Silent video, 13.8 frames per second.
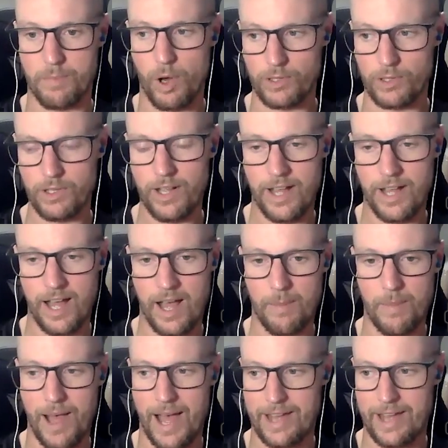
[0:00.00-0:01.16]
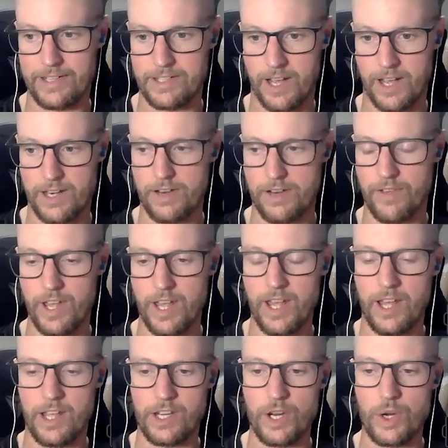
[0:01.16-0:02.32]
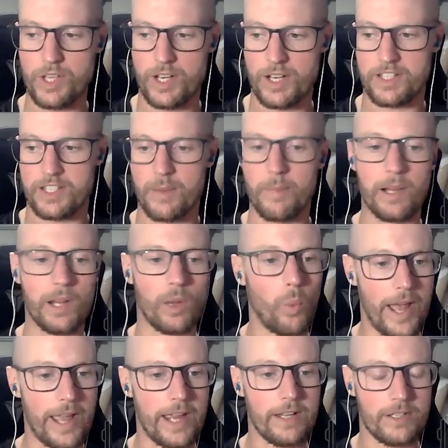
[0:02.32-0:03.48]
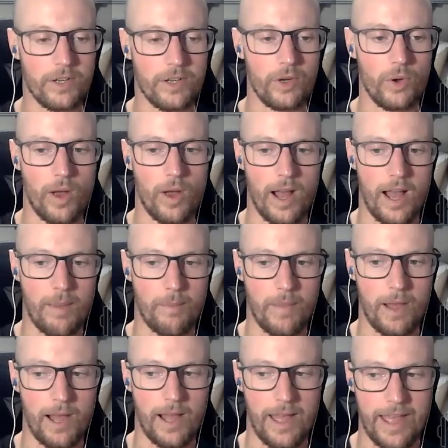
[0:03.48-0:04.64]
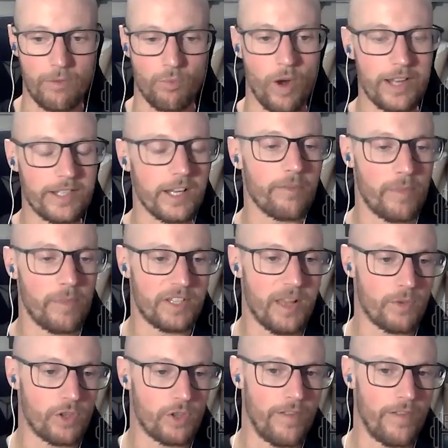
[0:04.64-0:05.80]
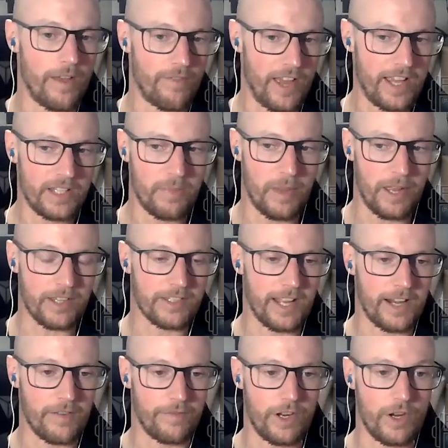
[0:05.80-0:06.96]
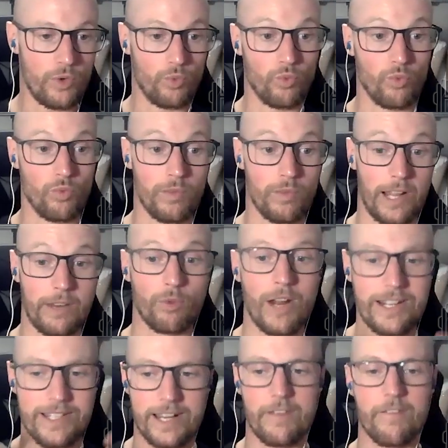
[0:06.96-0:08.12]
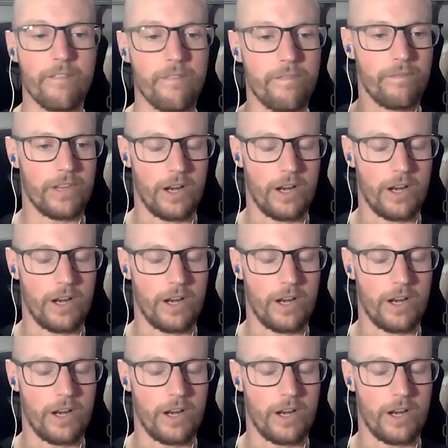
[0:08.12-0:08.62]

model, and it's kind of used in a similar way to a rating of perception of effort is, but instead of you like rating,